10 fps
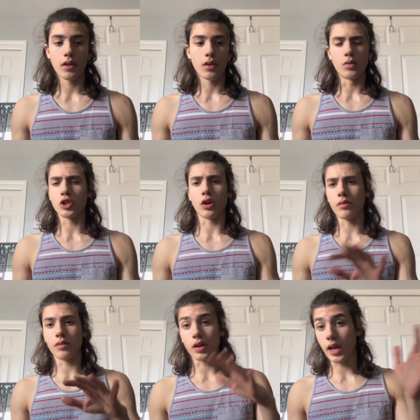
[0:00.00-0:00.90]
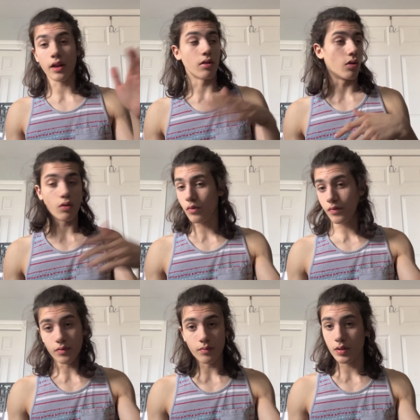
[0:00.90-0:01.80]
which all again whole
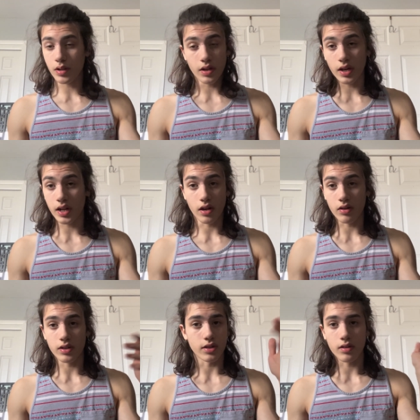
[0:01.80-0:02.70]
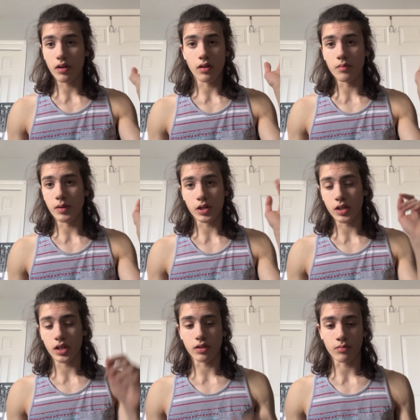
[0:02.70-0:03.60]
inheritance i'll, I'll mention
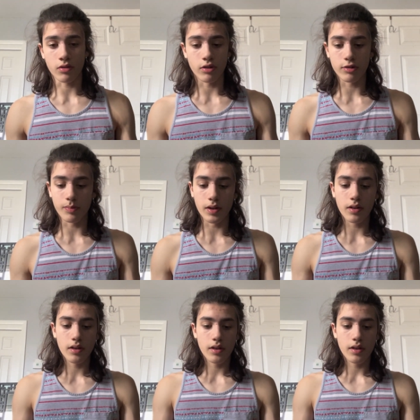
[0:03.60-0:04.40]
that somewhere else but